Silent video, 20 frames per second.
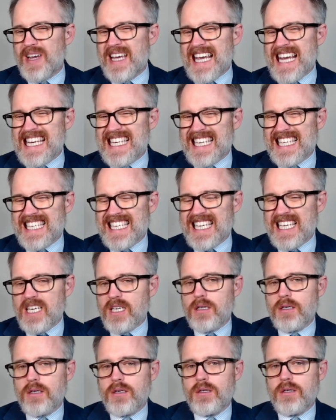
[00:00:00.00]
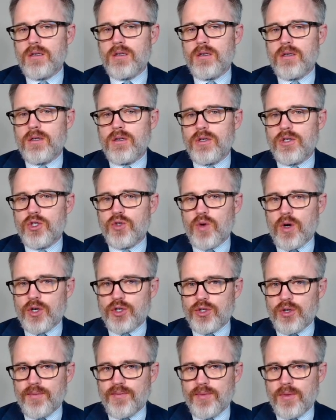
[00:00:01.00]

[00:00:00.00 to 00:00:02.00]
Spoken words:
entity structure.